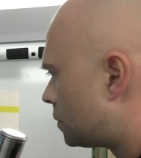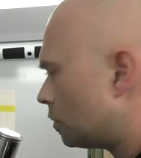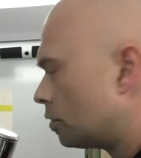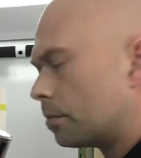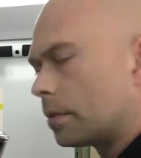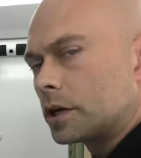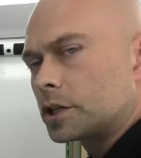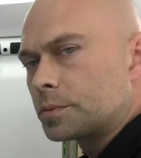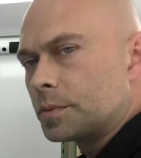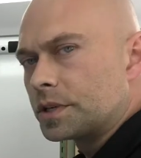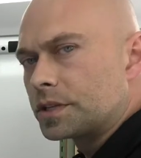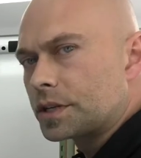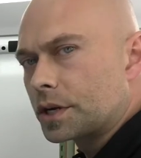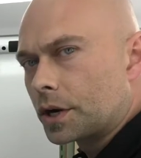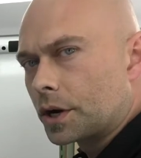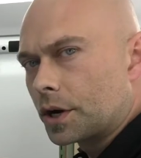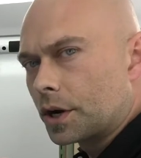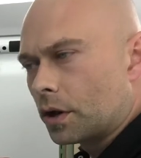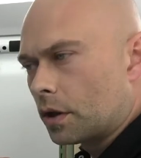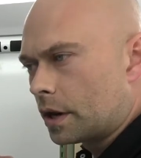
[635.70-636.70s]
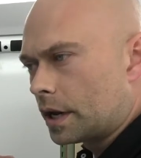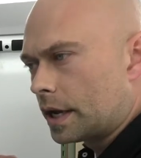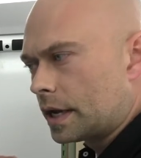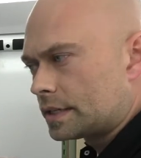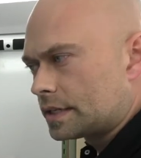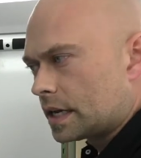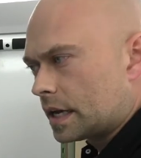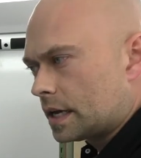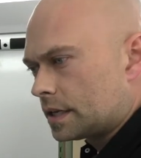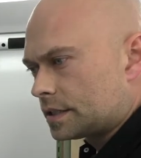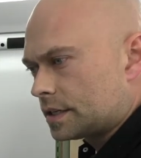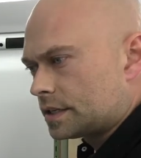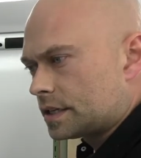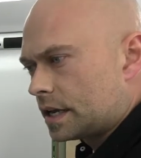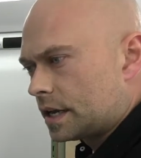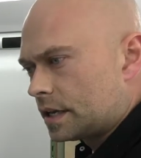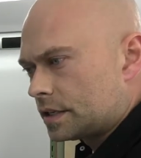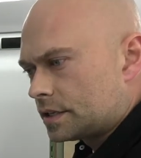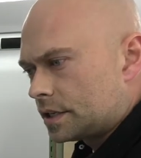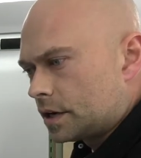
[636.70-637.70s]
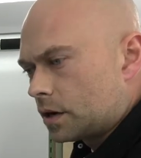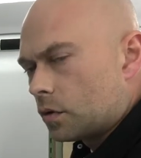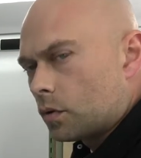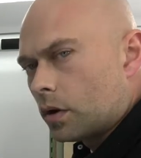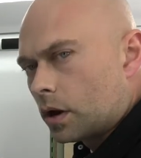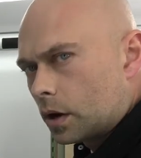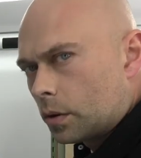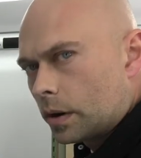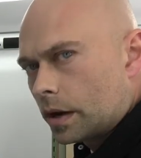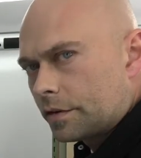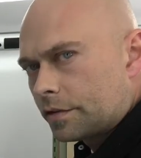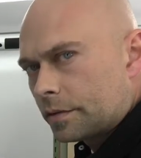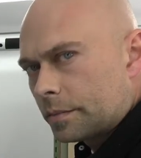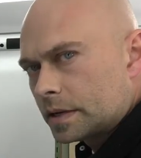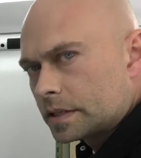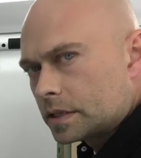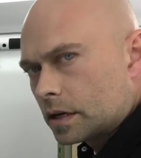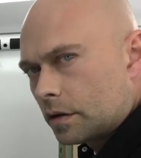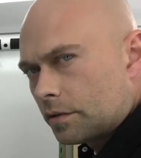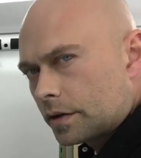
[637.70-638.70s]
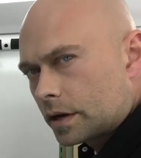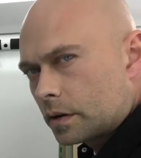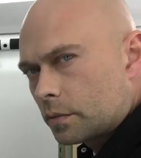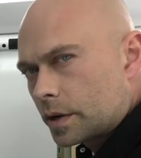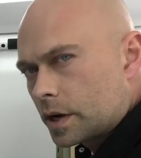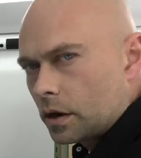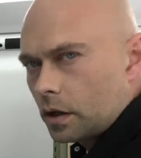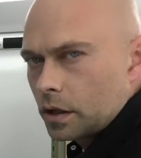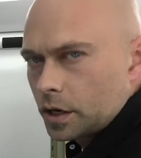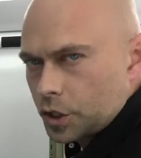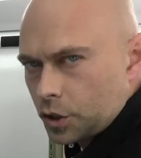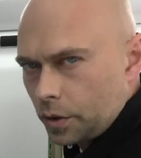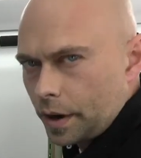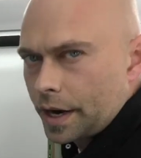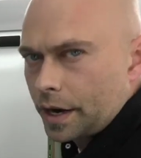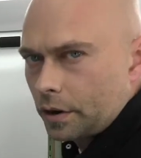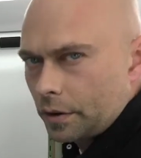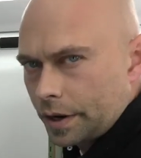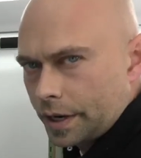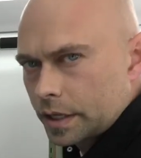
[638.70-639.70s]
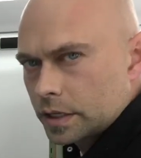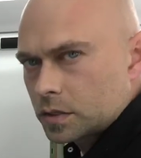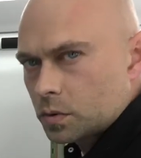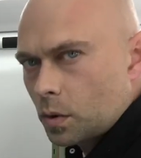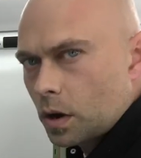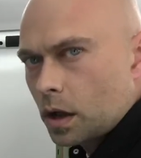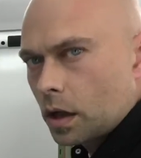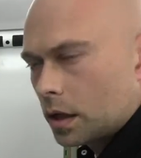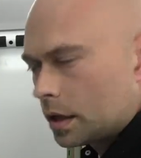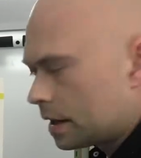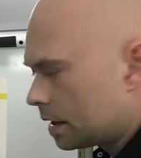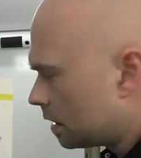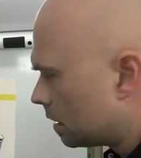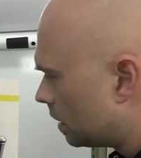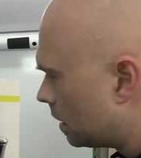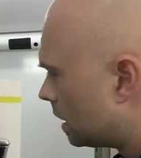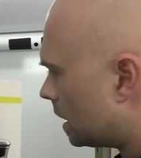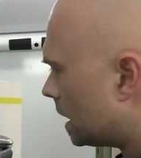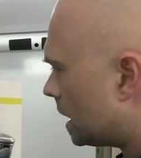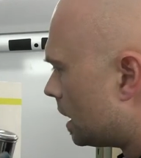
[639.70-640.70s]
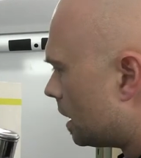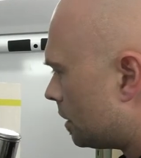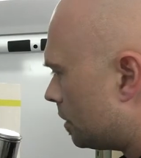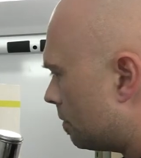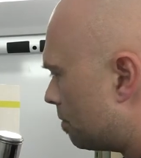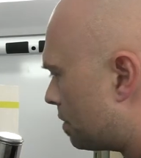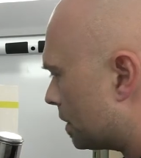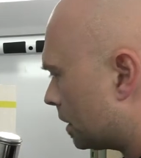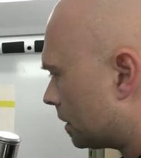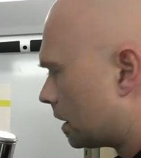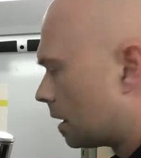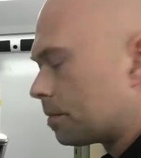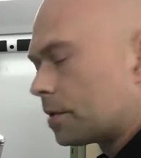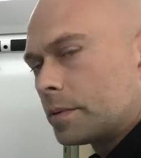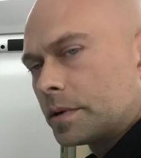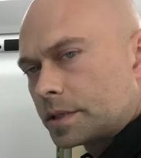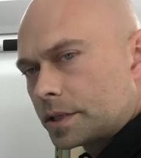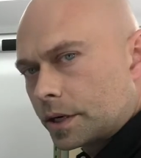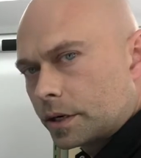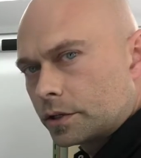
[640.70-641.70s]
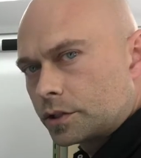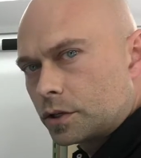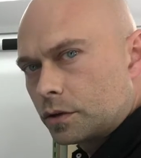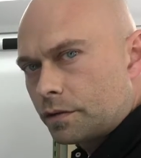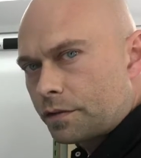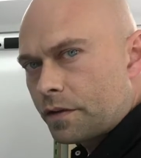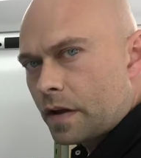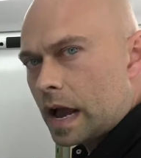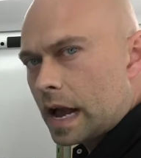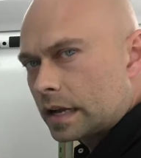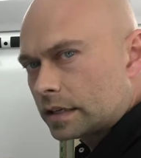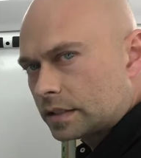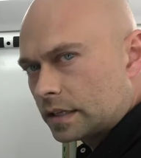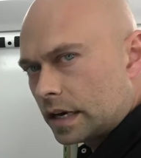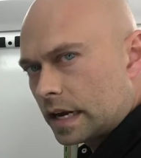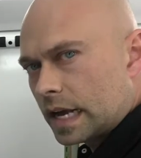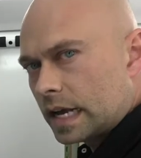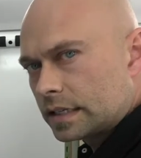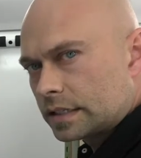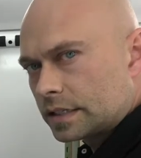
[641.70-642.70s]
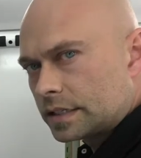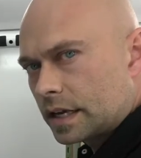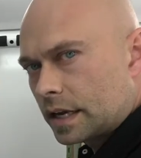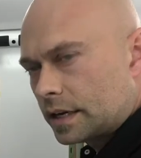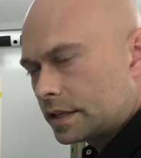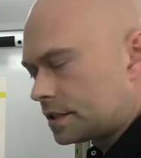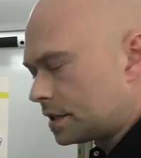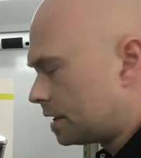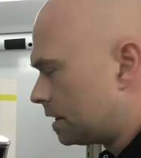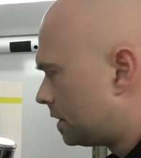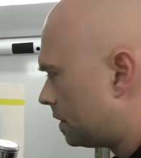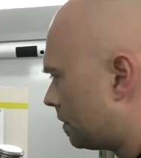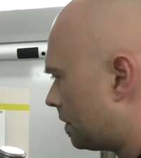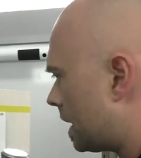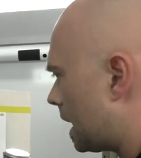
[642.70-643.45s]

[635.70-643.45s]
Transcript: too much material and it has a tendency to run away from itself. We call it cratering as well. It'll build up the material too fast and it has a tendency to do